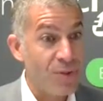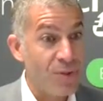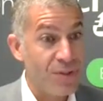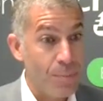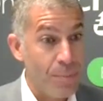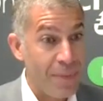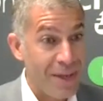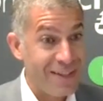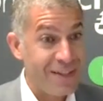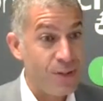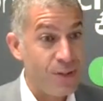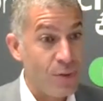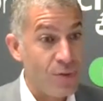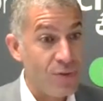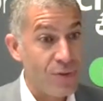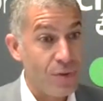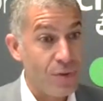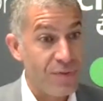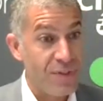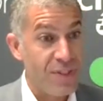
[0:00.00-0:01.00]
the
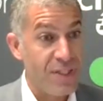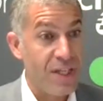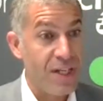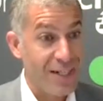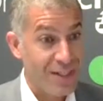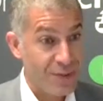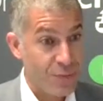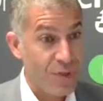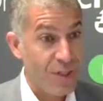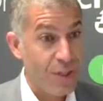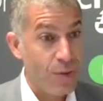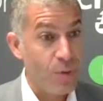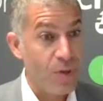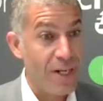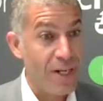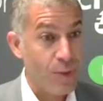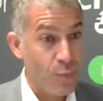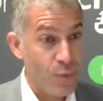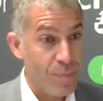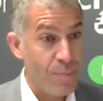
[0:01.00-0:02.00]
maintenance of the electrical
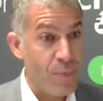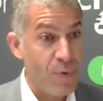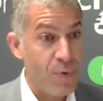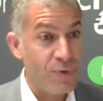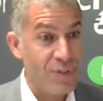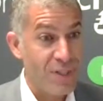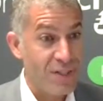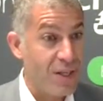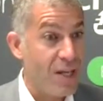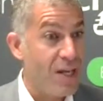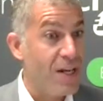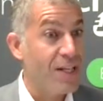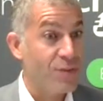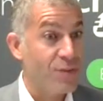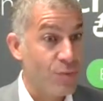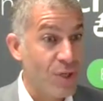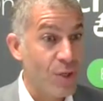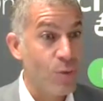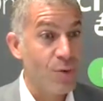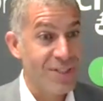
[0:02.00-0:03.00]
equipment and
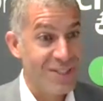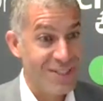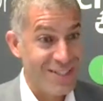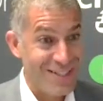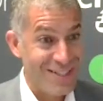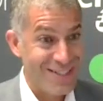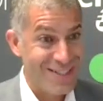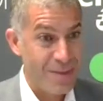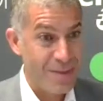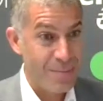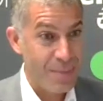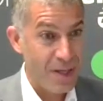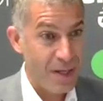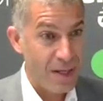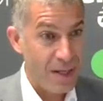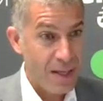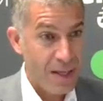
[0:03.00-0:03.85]
electrical system,